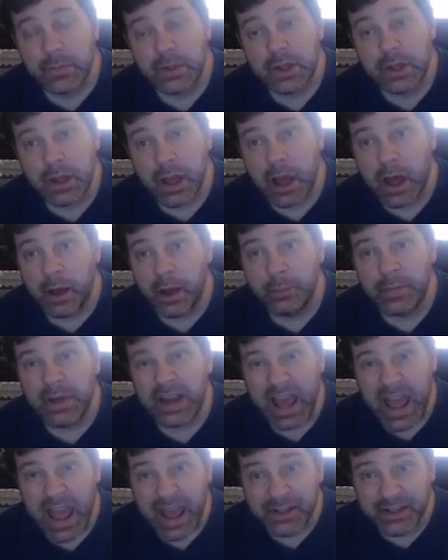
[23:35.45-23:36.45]
But
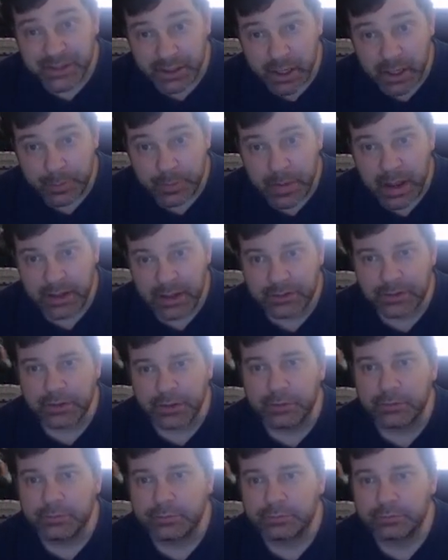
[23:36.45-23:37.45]
as a commander,
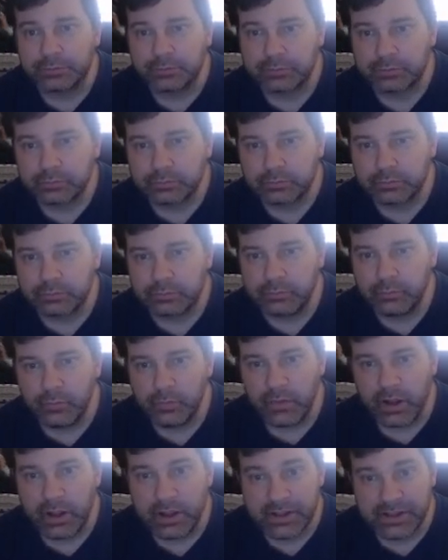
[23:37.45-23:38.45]

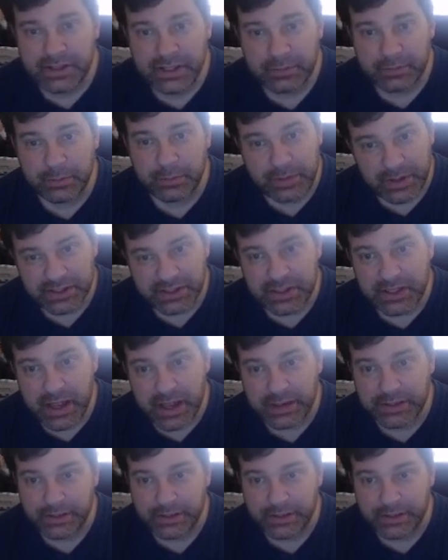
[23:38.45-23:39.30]
it says when this attacks,